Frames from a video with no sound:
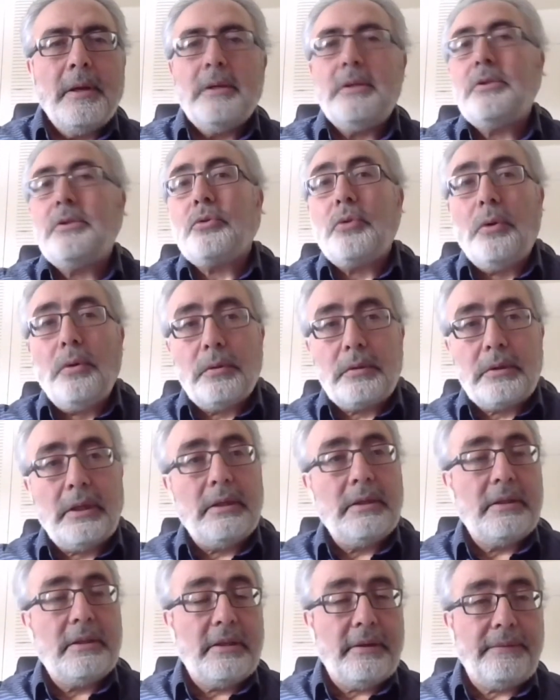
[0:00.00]
is
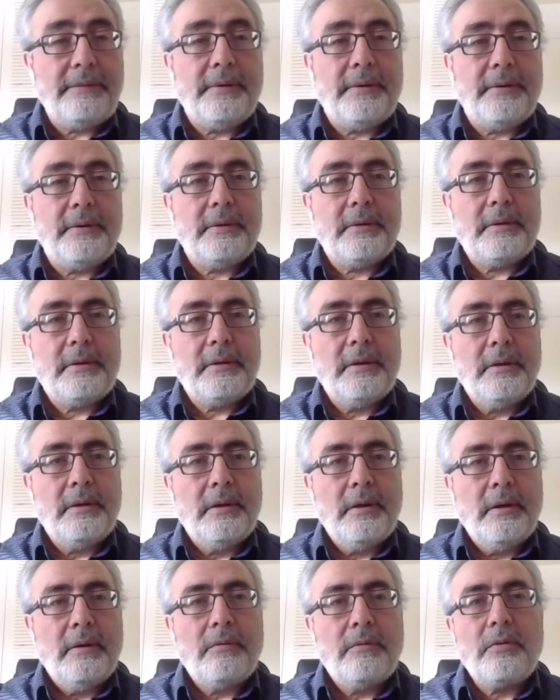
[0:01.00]
totally different
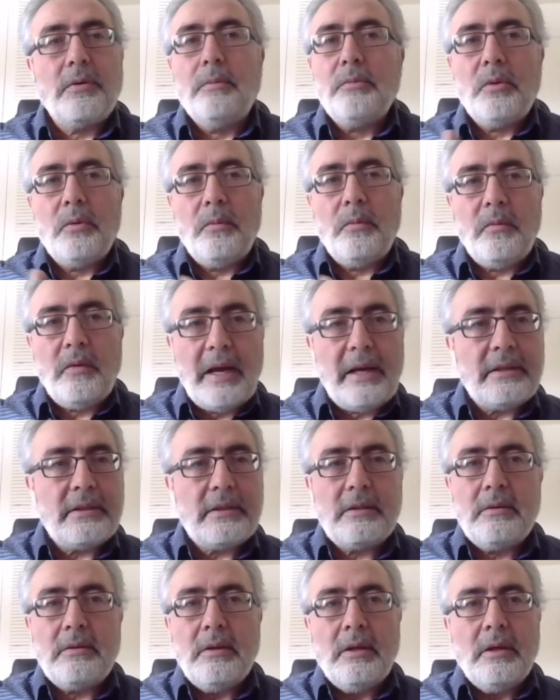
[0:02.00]
from the
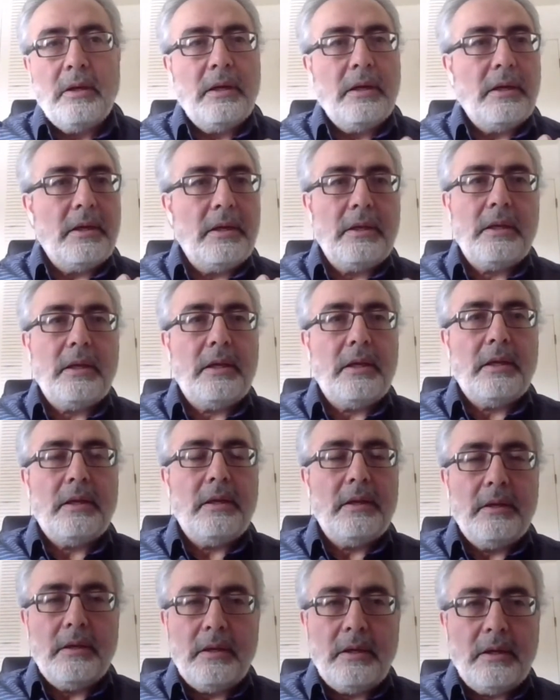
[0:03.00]
West
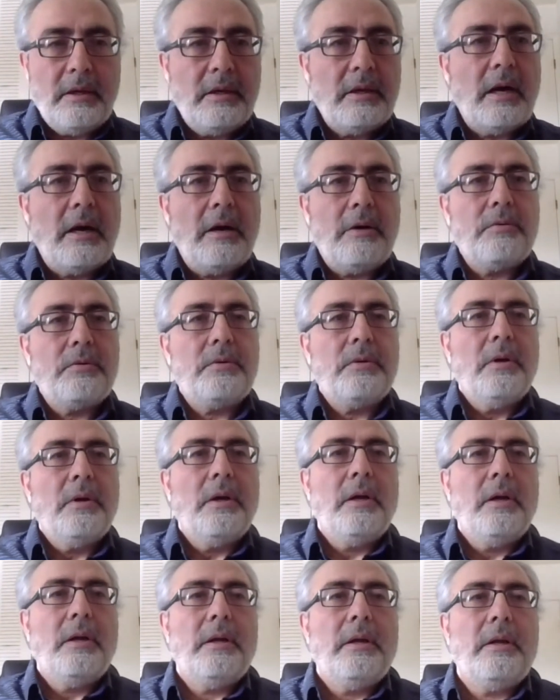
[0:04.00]
in our
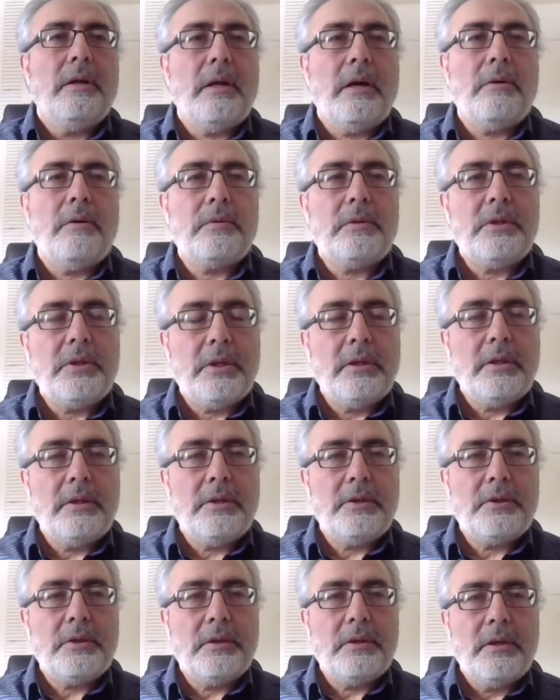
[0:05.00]

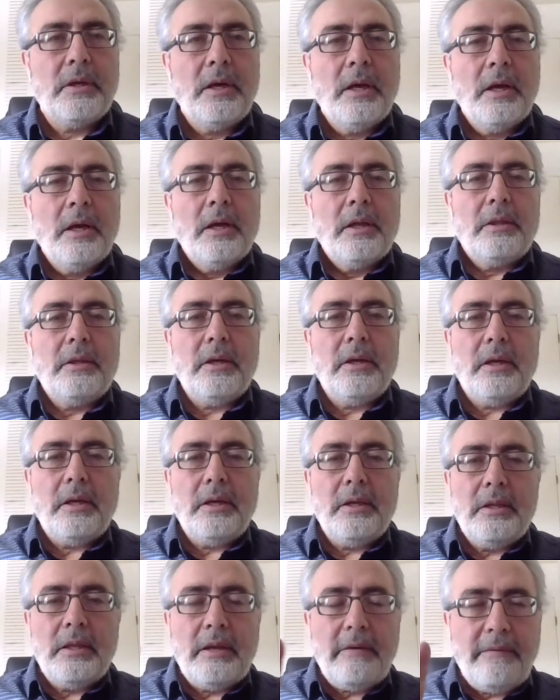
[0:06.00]
tradition.
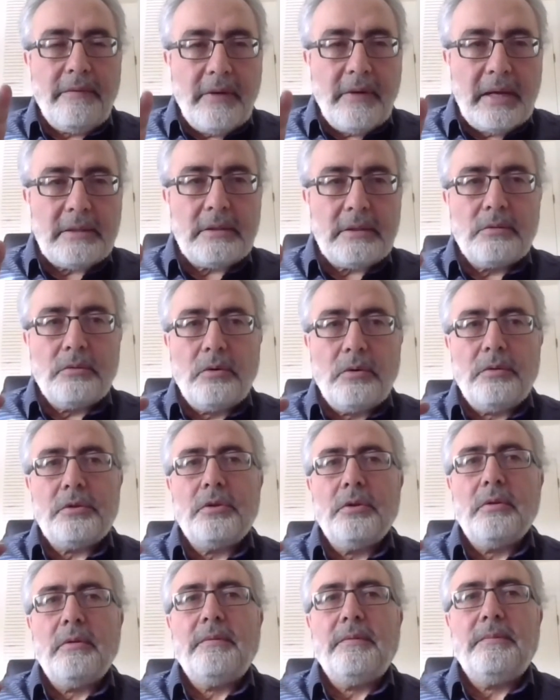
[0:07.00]
In the West,
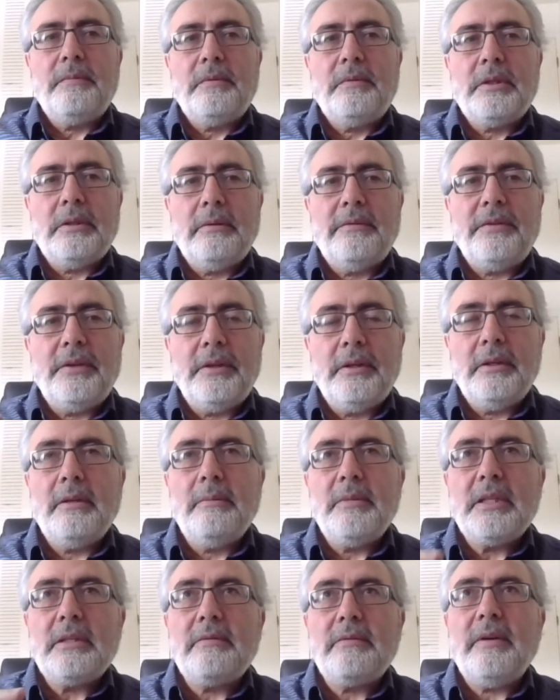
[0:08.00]
notion of
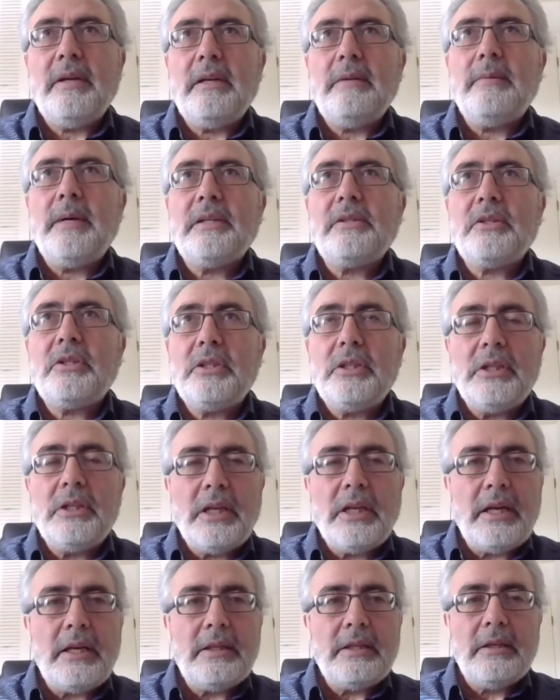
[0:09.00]
freedom is very much
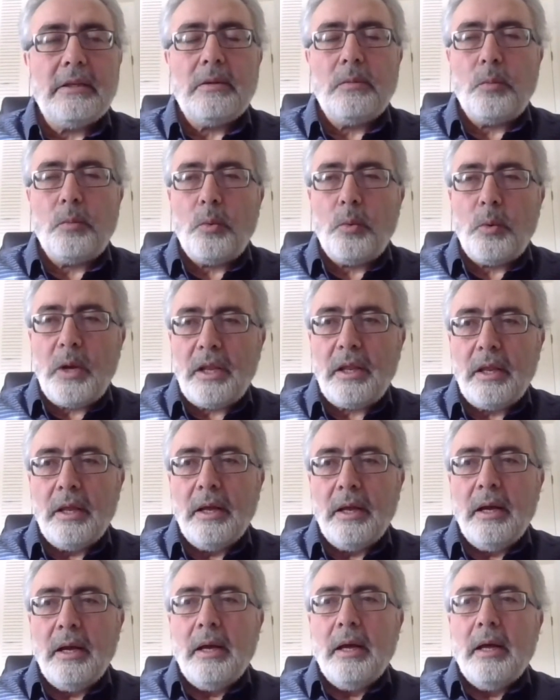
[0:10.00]
related with
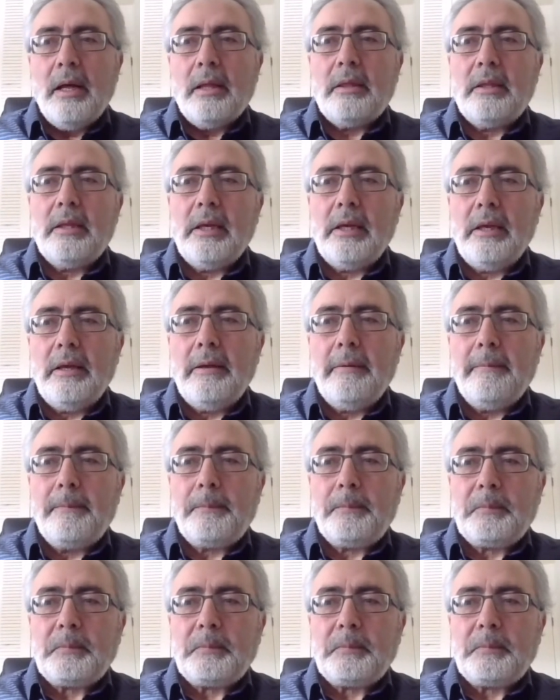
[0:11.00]
the